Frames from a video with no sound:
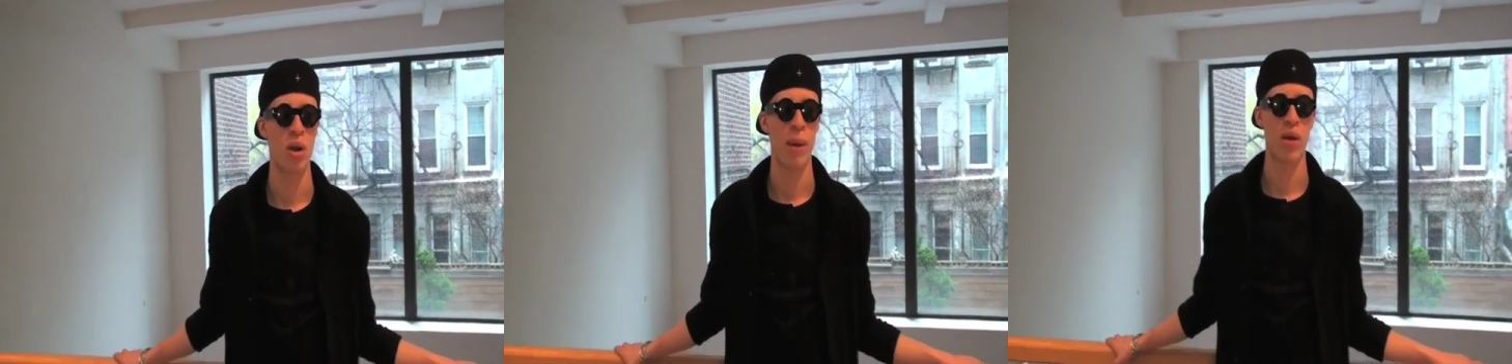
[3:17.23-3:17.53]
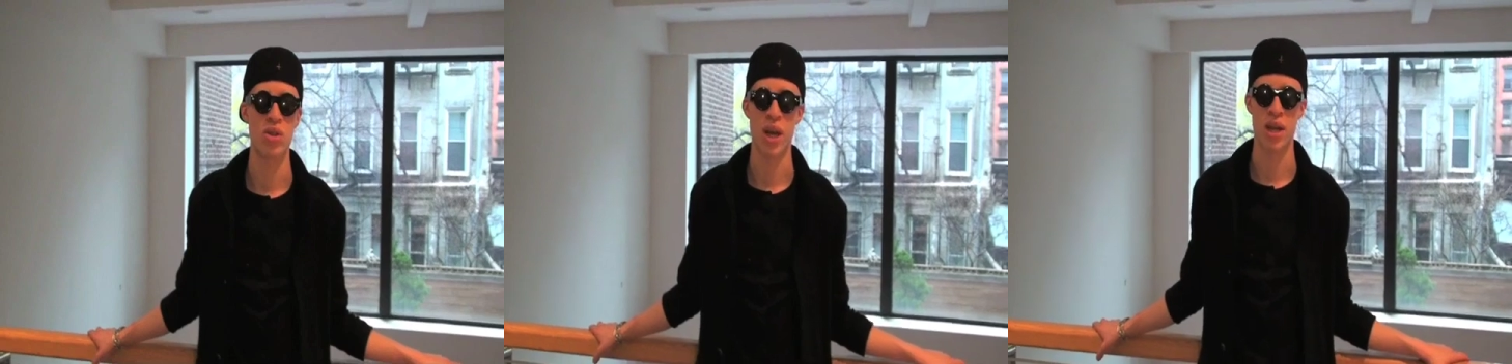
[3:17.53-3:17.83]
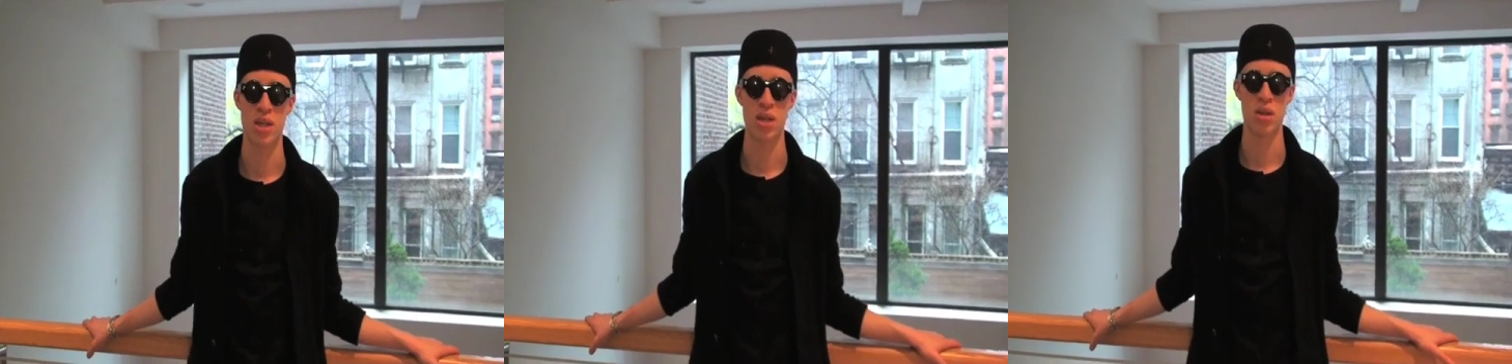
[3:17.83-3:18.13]
Michael
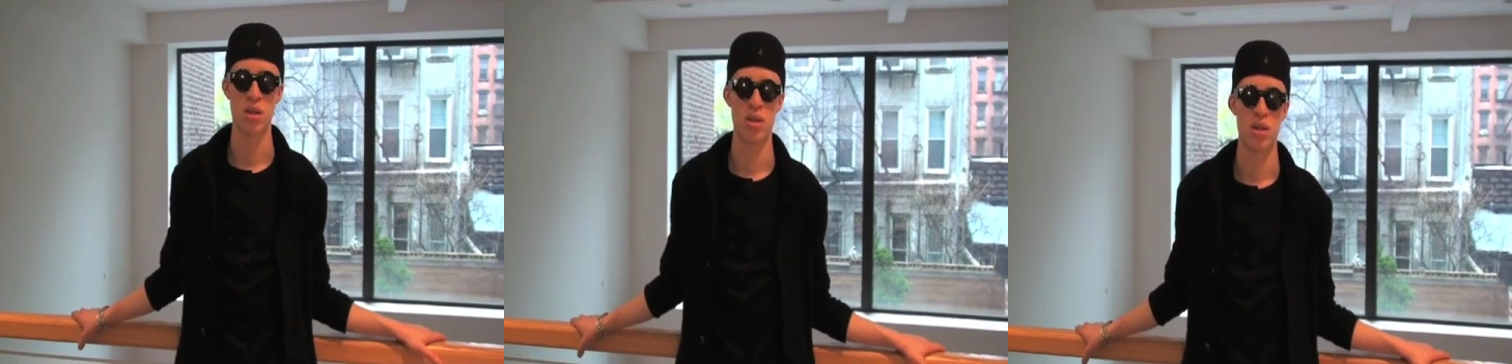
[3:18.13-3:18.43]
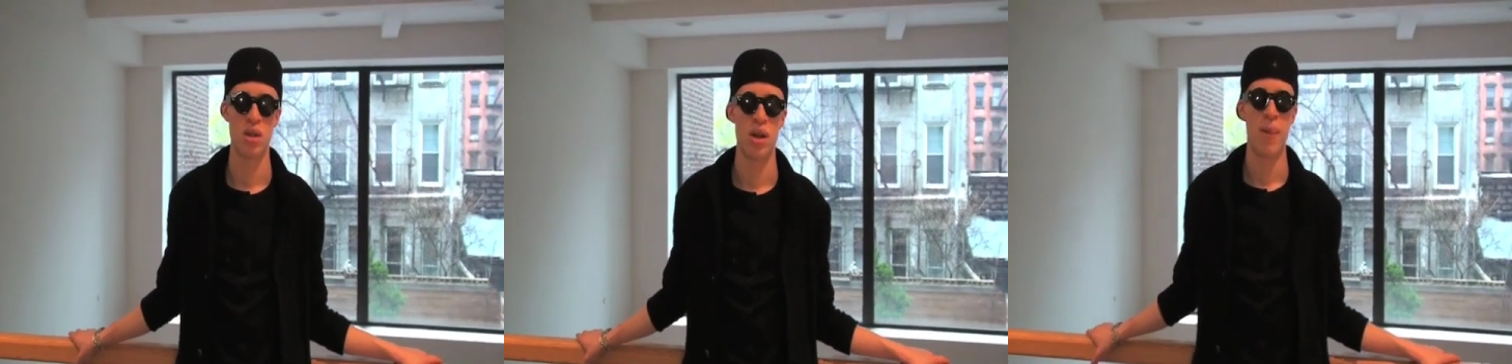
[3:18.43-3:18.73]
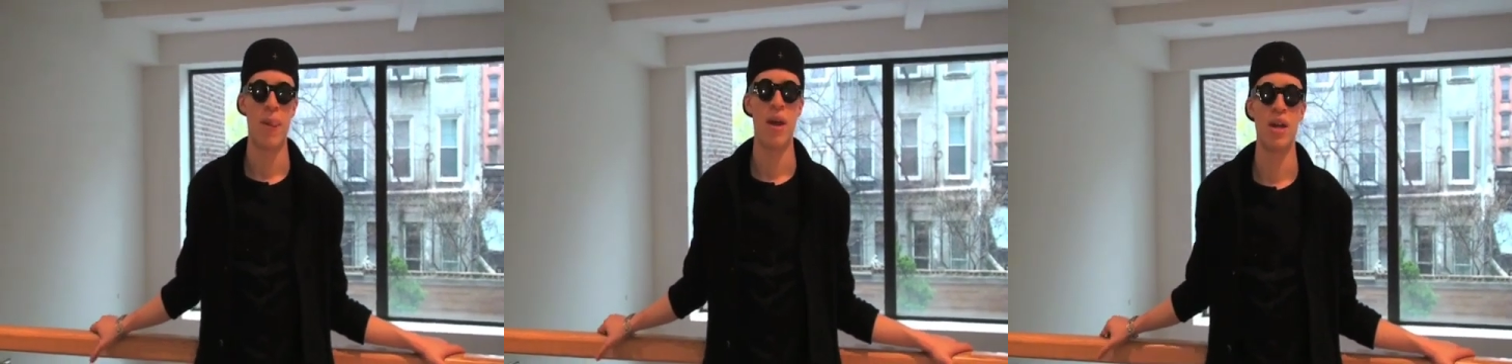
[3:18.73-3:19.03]
Jackson.
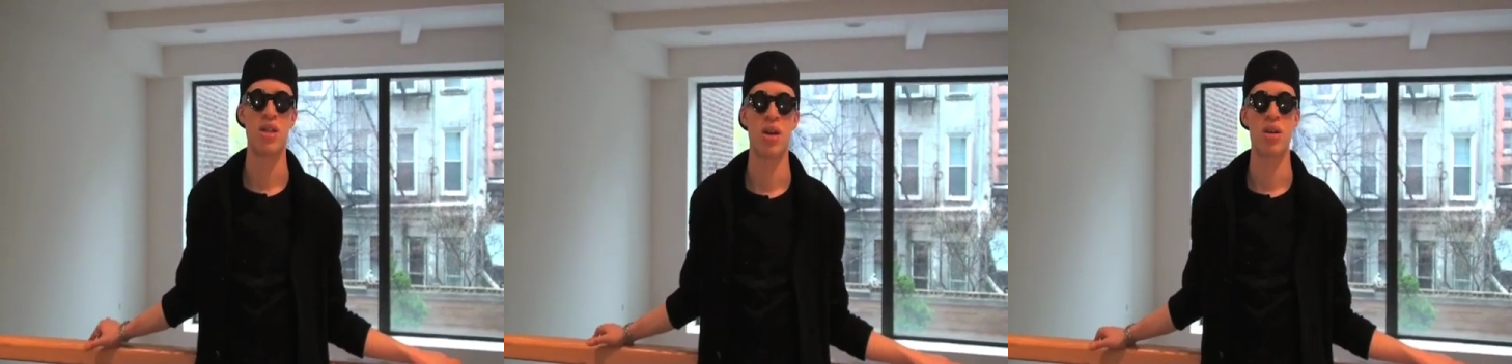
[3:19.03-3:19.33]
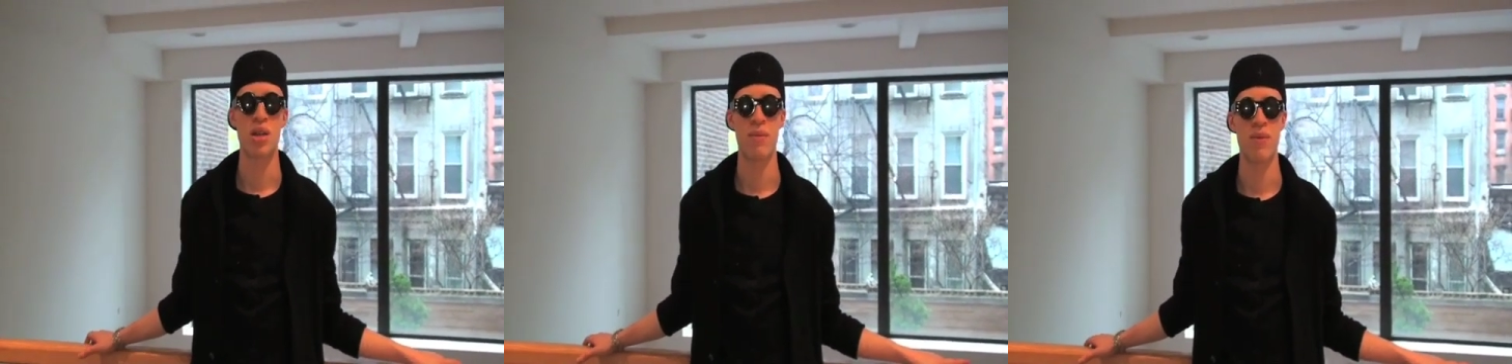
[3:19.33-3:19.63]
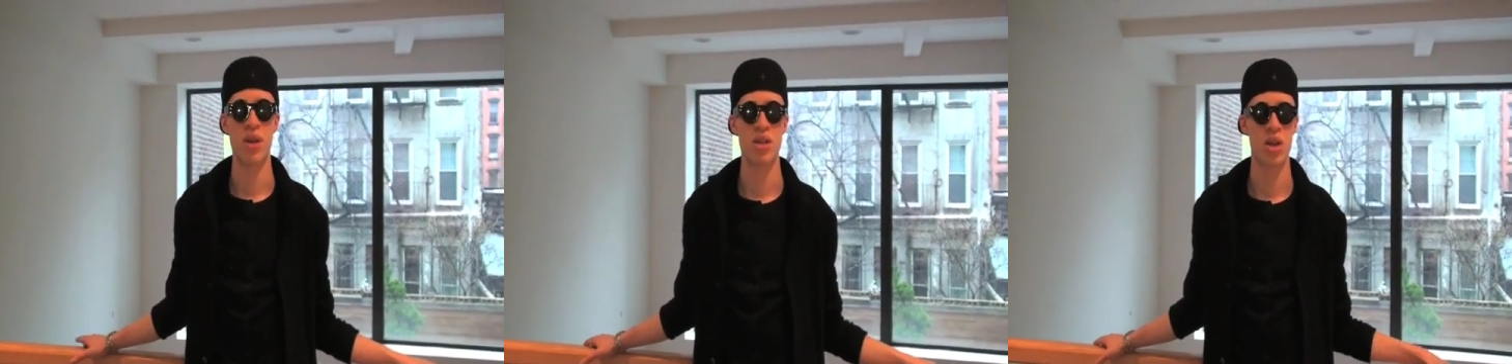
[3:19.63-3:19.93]
And they
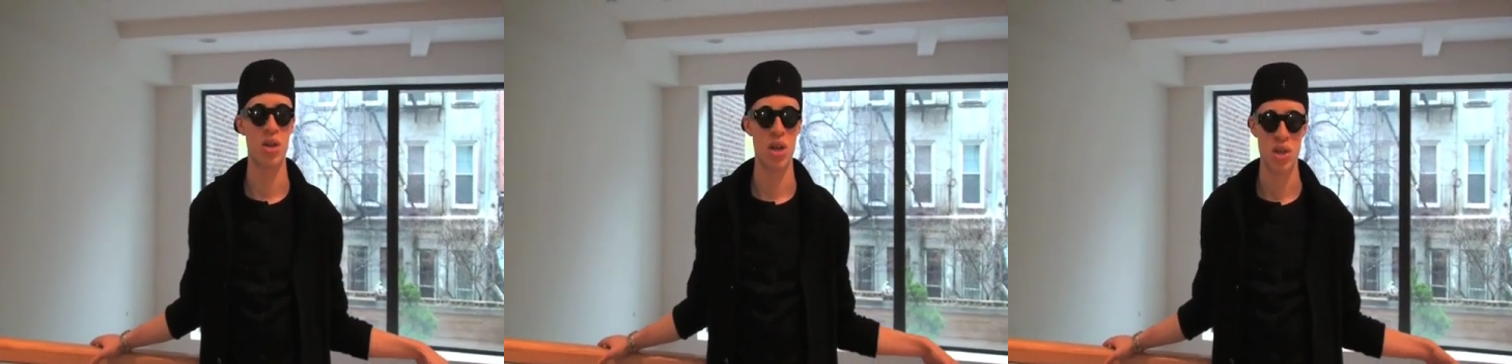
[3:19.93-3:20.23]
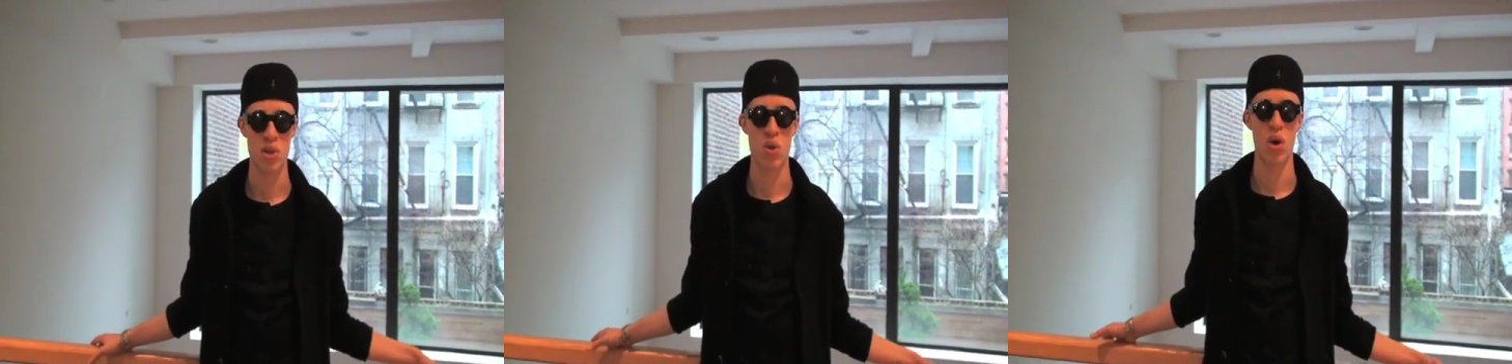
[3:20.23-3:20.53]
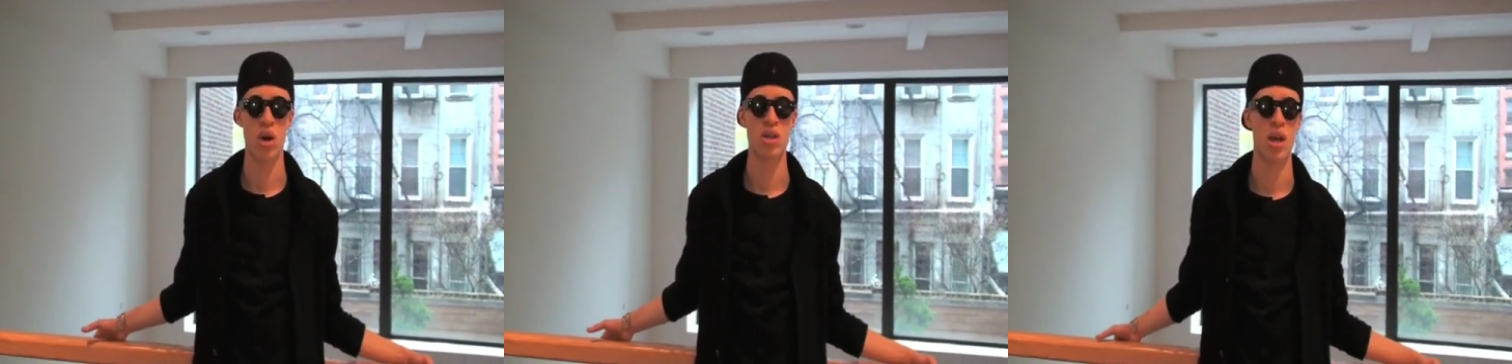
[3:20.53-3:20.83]
took his
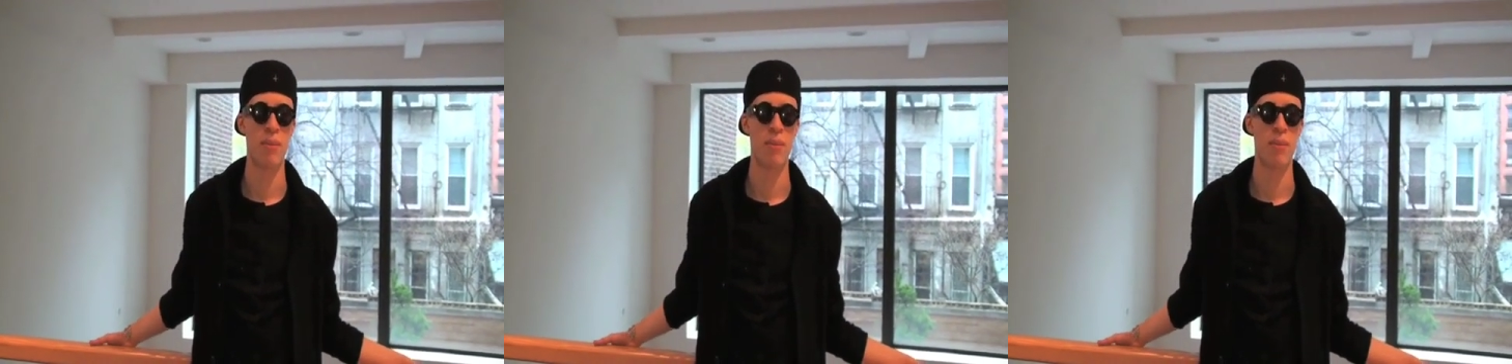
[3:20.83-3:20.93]
songs,